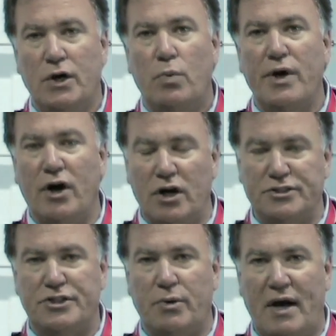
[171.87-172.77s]
We
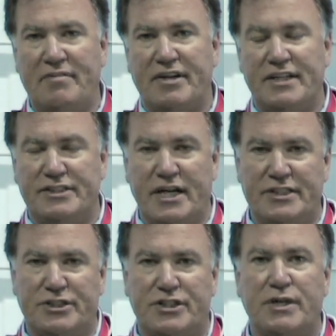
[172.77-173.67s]
also have a
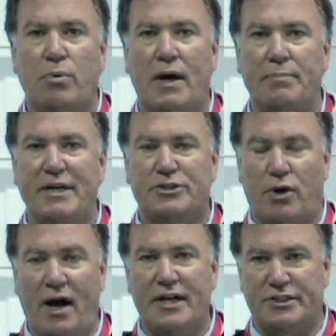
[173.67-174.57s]
contagious equine
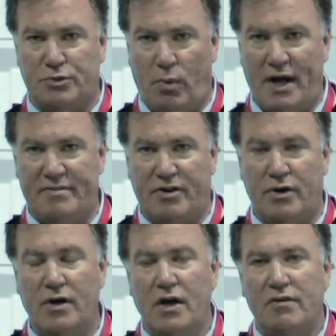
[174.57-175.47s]
metritis
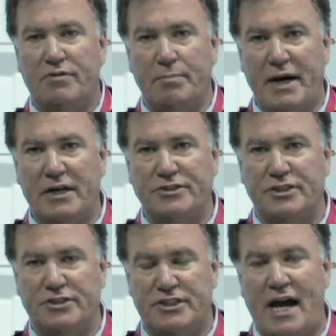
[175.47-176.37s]
waiver for mares
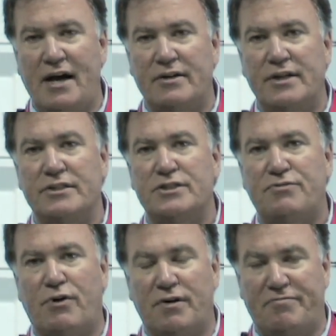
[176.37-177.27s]
and stallions
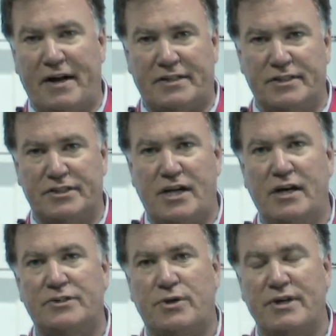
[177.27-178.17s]
for affected
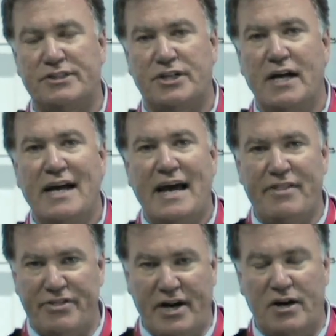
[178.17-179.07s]
countries,
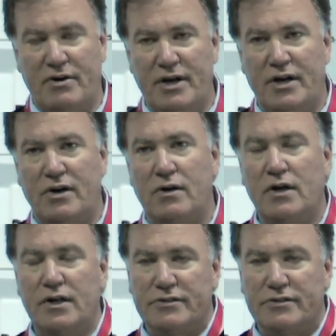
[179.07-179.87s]
and they're here.